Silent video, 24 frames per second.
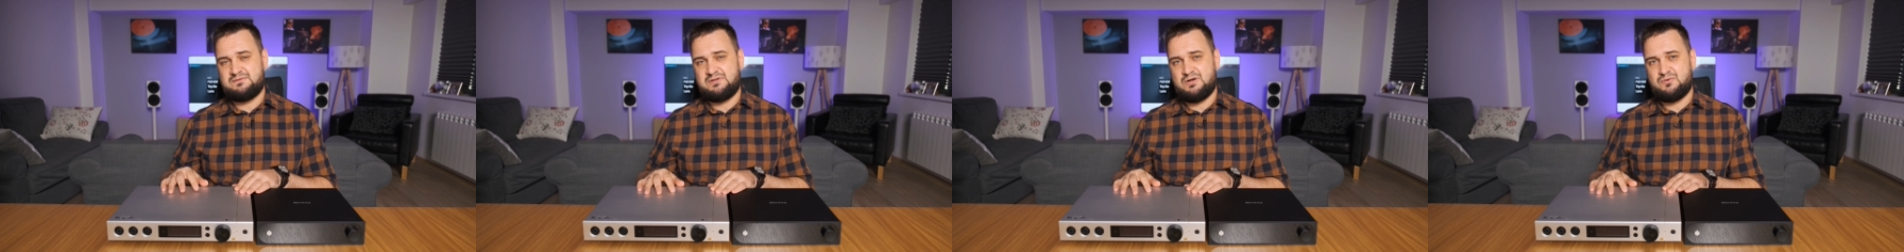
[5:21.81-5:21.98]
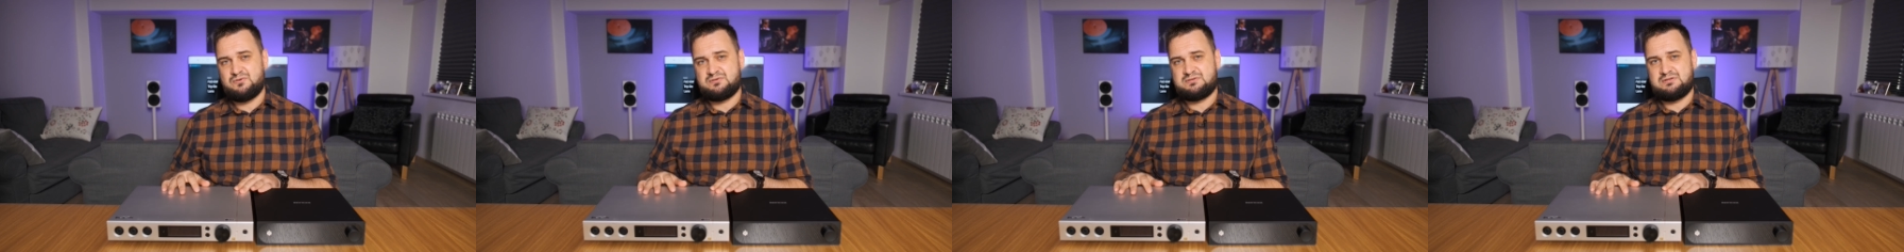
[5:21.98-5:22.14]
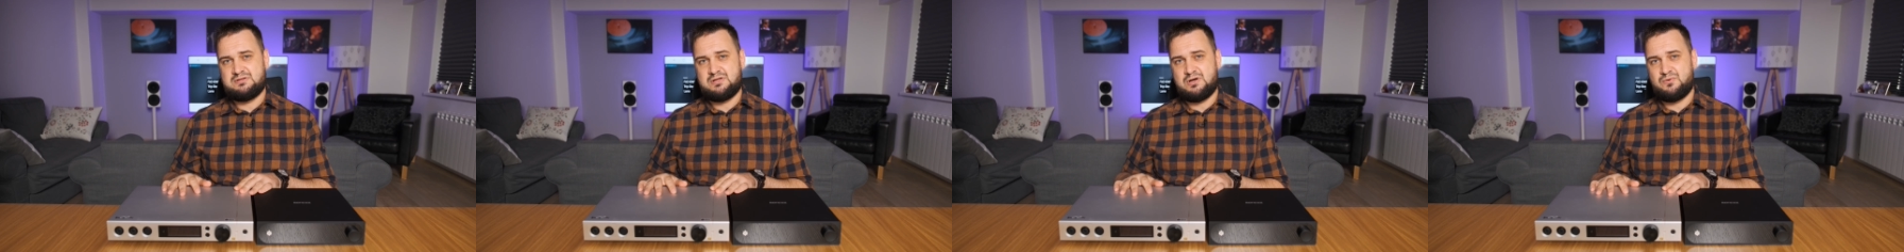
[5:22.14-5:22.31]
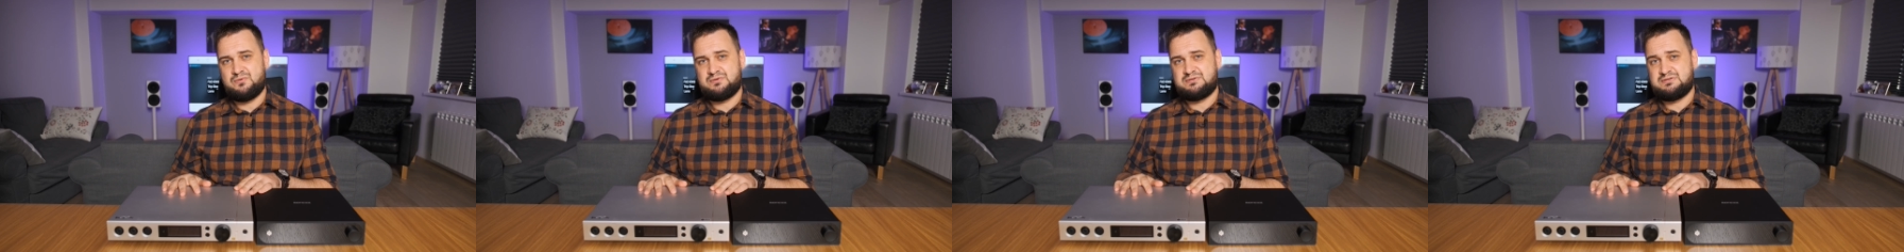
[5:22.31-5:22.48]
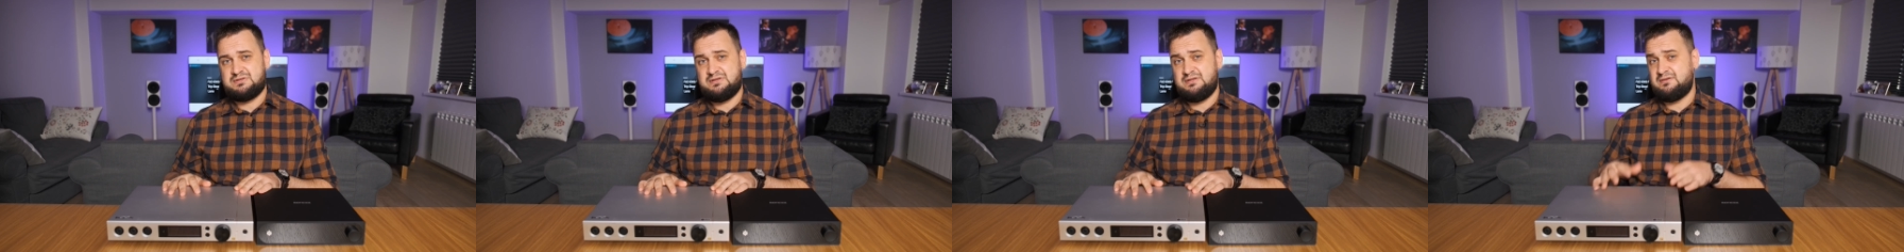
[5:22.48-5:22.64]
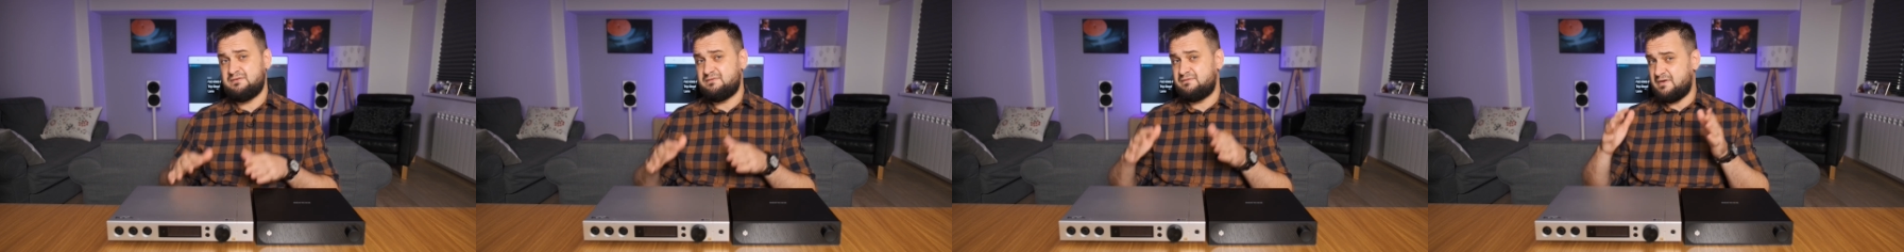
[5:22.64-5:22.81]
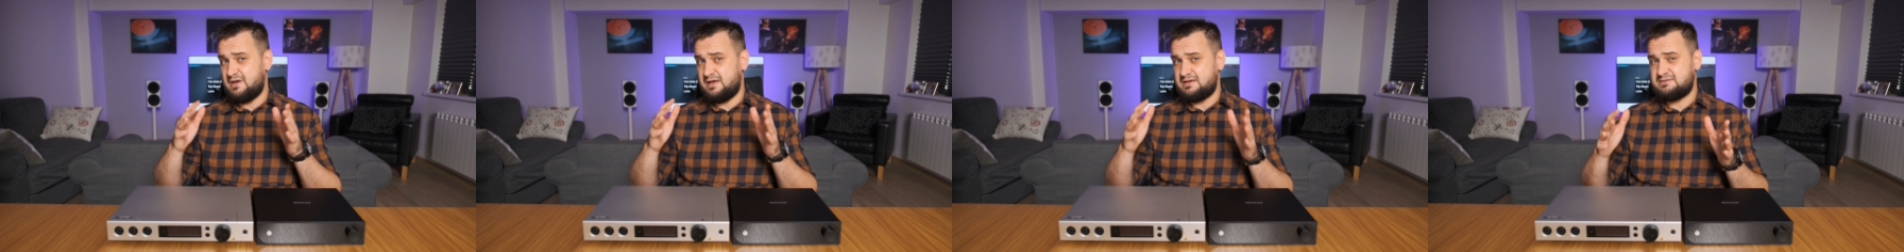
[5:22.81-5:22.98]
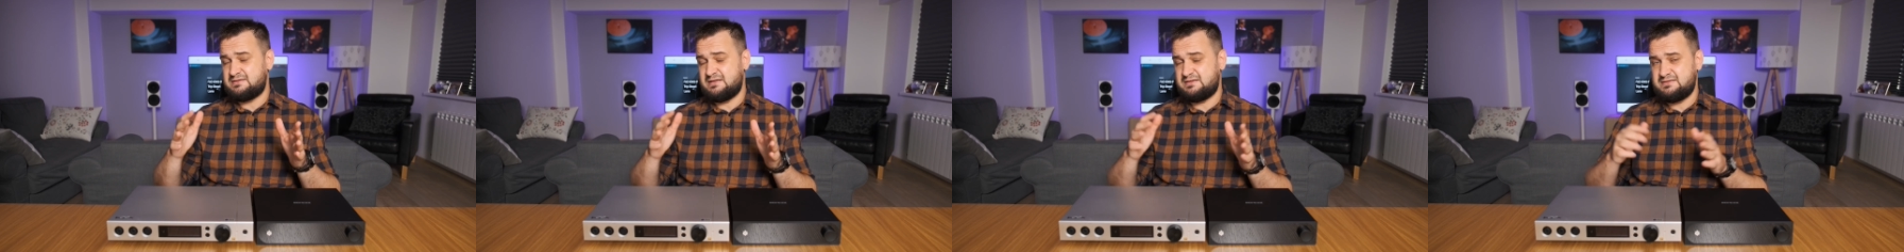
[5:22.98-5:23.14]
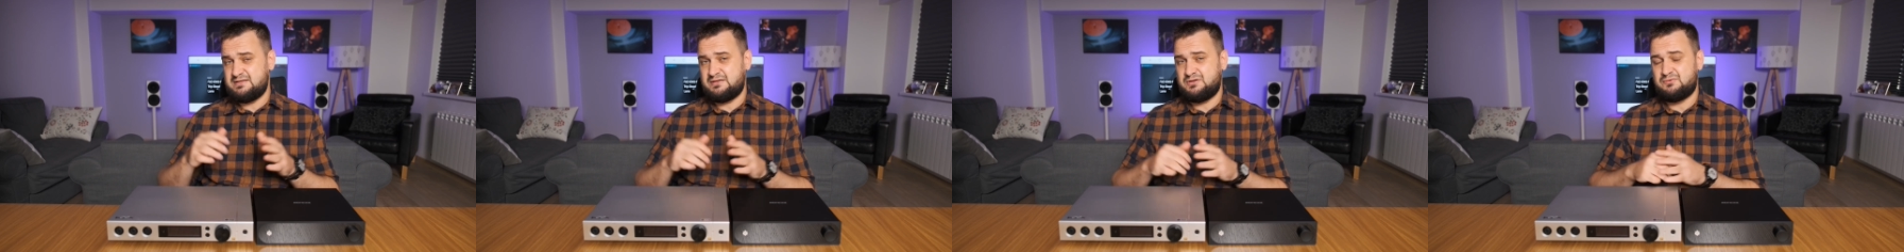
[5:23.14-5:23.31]
those notes in
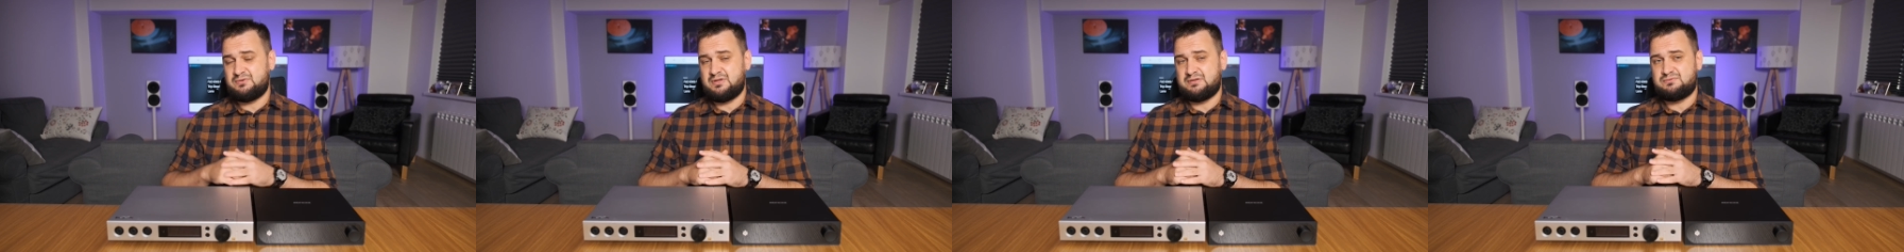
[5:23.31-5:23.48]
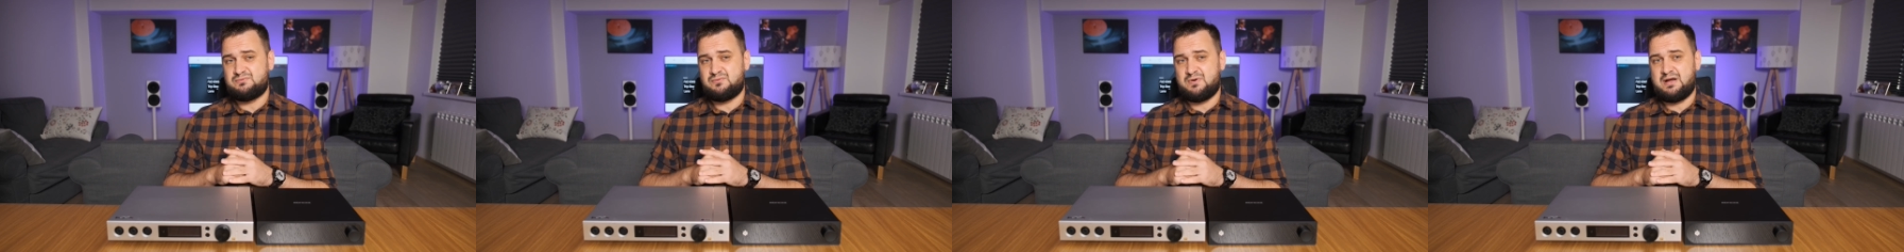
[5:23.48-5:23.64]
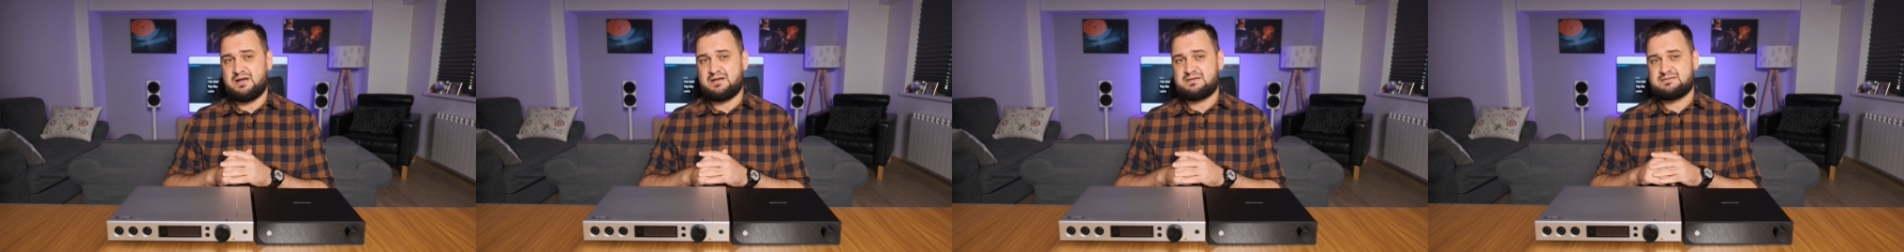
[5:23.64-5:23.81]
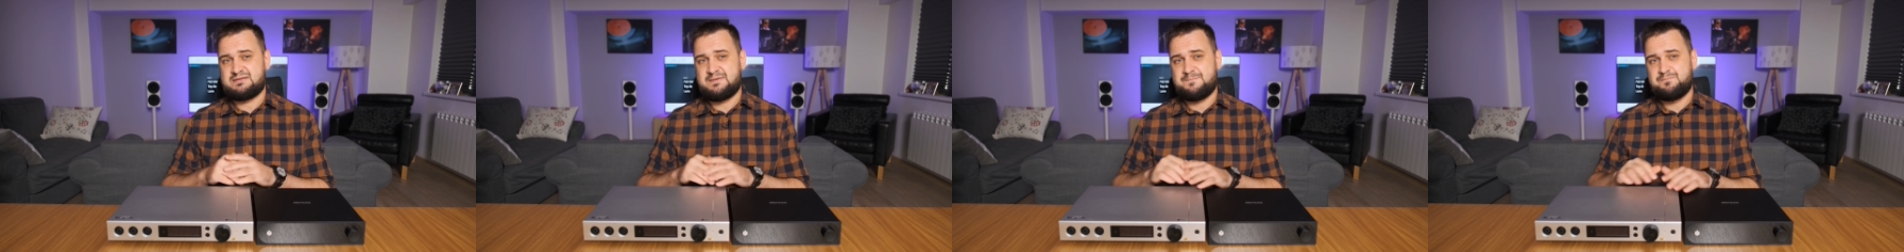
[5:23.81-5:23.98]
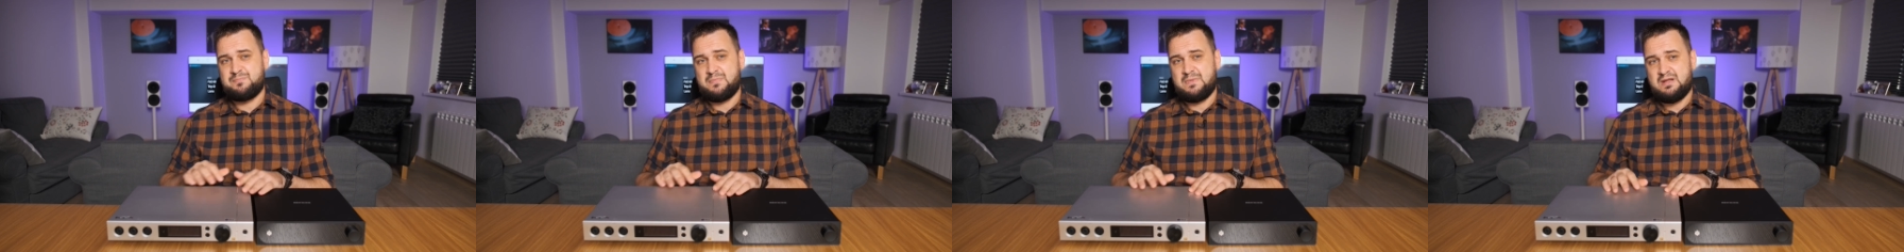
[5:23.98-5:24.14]
fast executed tracks.